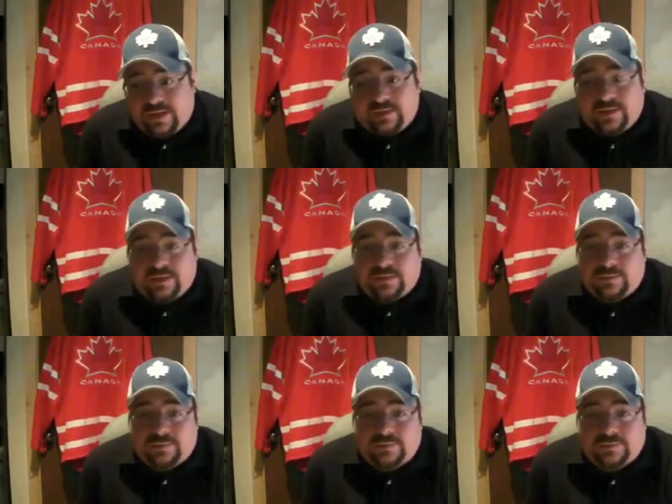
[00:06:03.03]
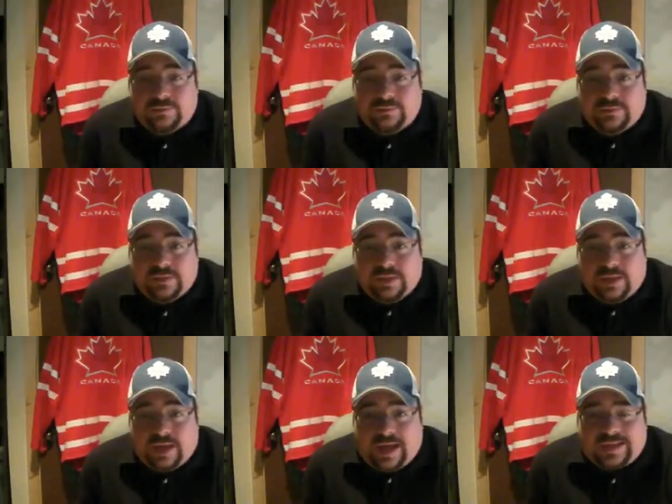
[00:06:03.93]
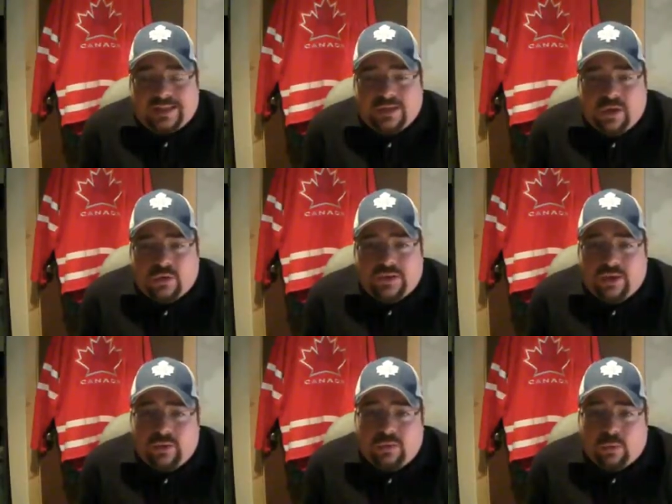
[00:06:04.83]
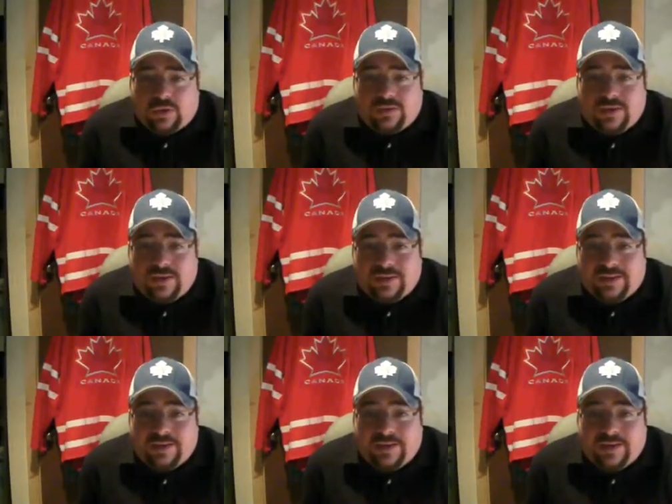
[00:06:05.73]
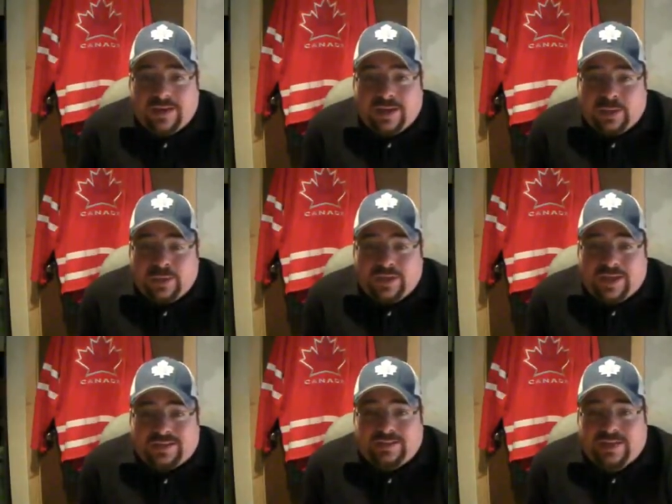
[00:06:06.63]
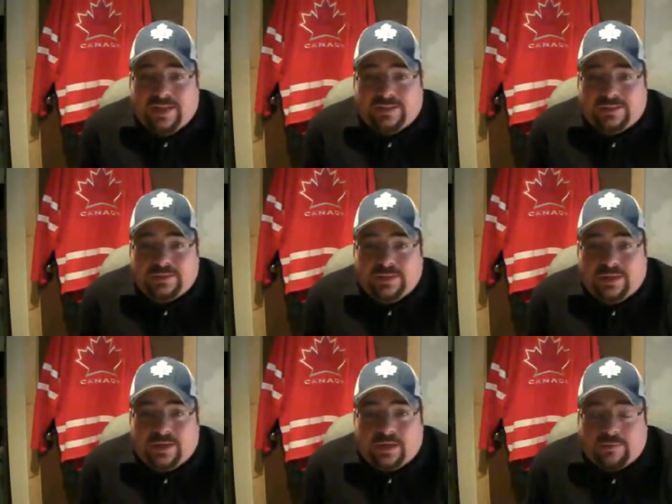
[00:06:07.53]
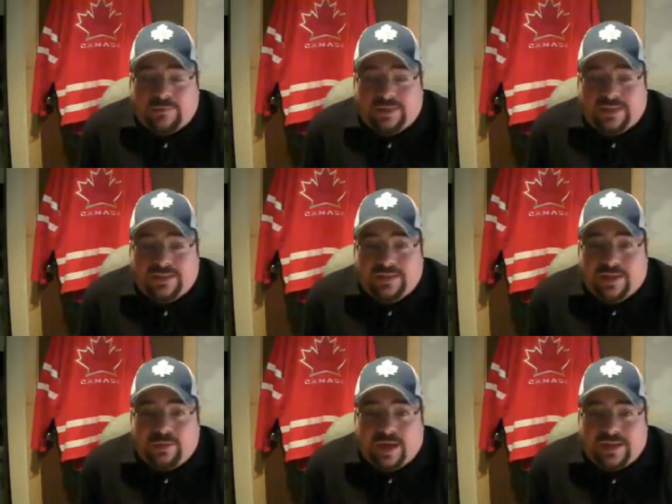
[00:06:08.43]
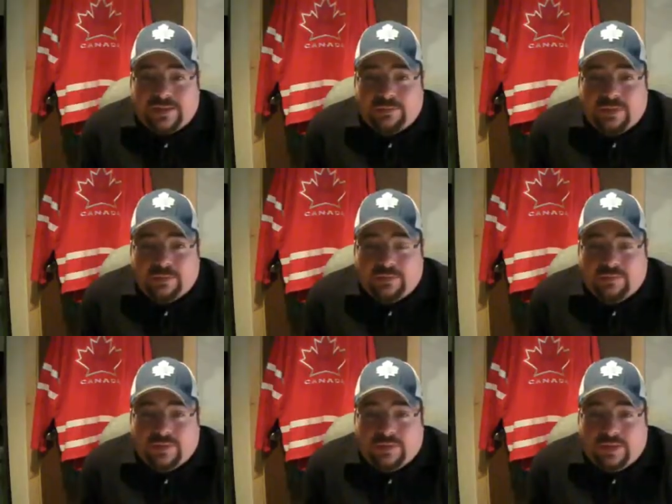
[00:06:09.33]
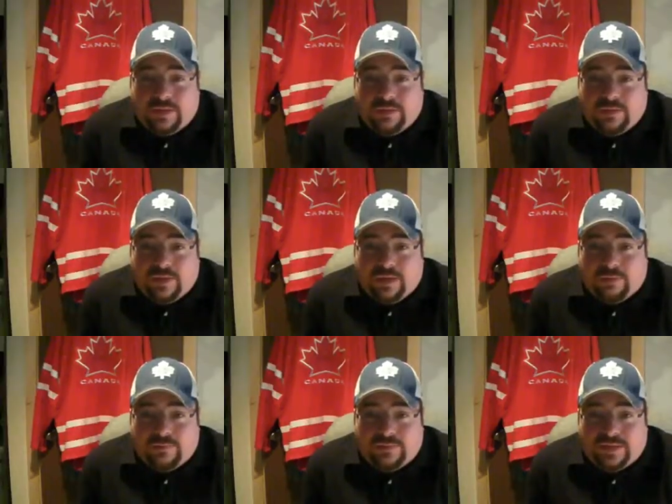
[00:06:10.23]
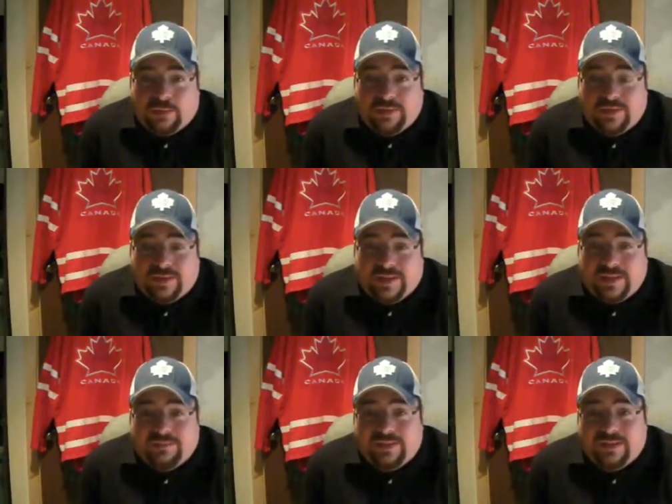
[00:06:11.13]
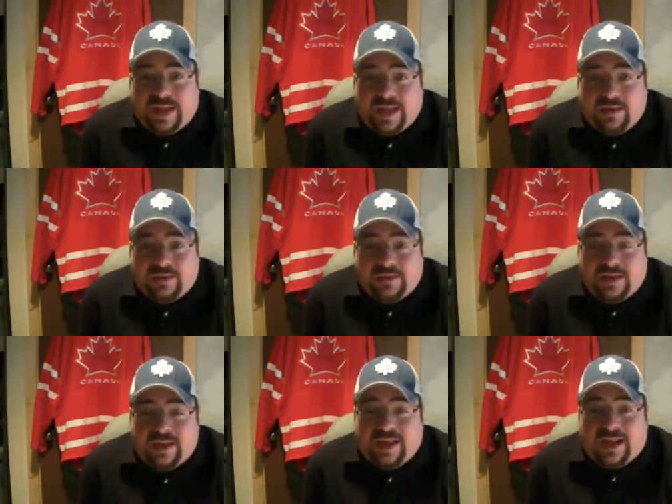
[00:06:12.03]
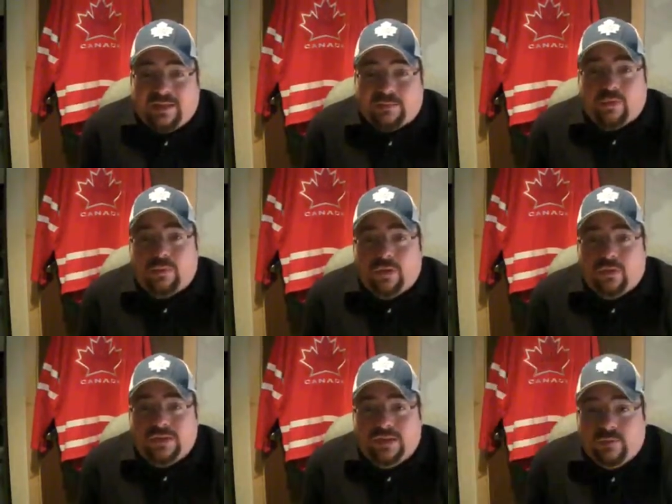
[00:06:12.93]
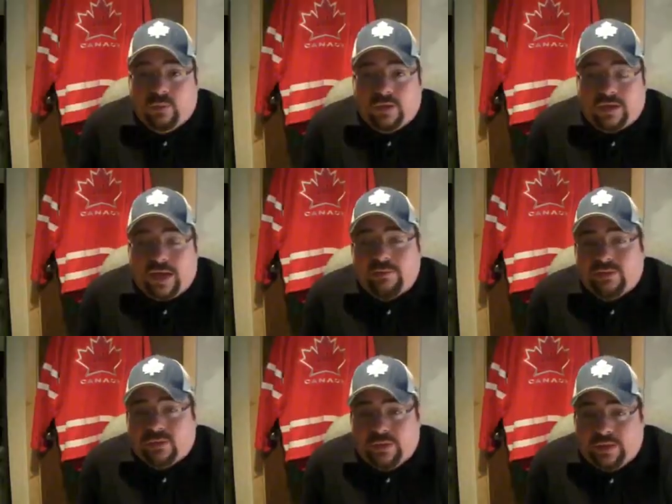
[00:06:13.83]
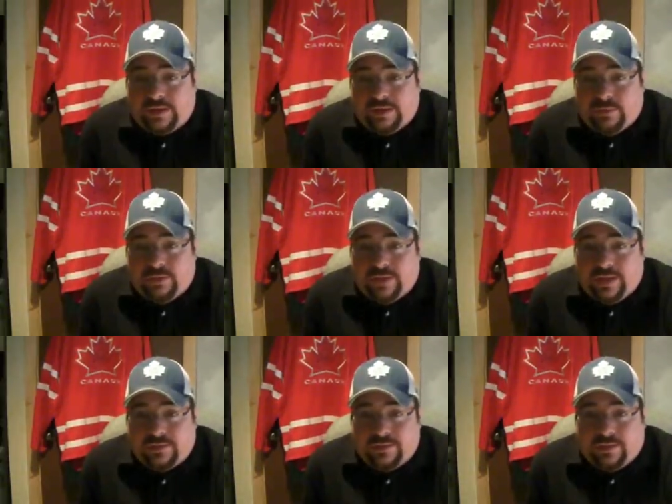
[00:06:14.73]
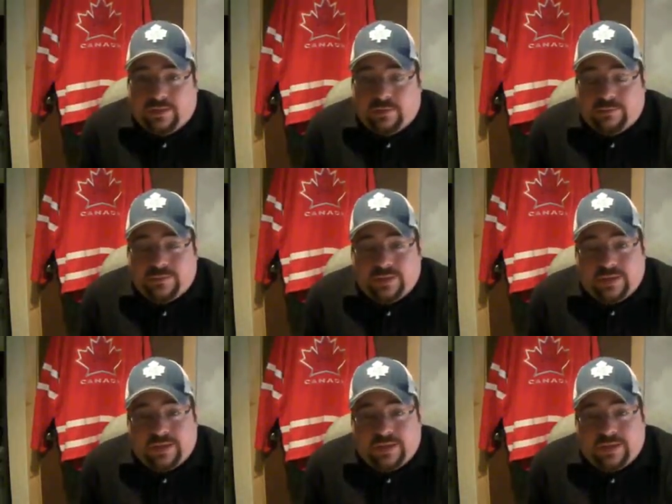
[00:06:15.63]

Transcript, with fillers: and uh, I didn't know they only worked in the United States. Uh, they did not. I had some people um, tell me that they lived in Canada, and the promo codes didn't work. I'm sorry, guys, about that. Um,